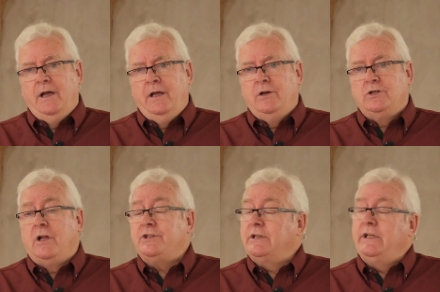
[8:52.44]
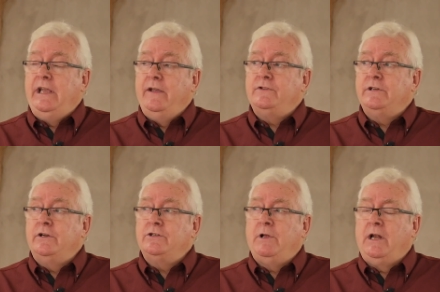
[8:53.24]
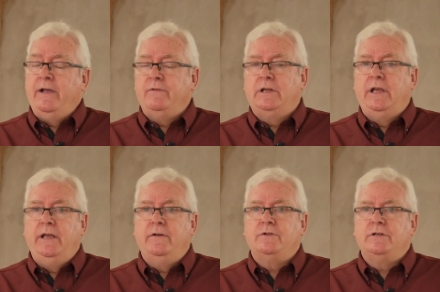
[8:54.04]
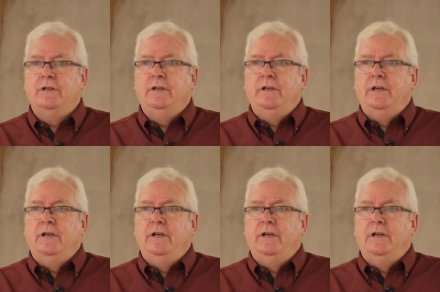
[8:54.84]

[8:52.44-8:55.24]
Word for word: And there's lots of caves there, there's about 11 caves.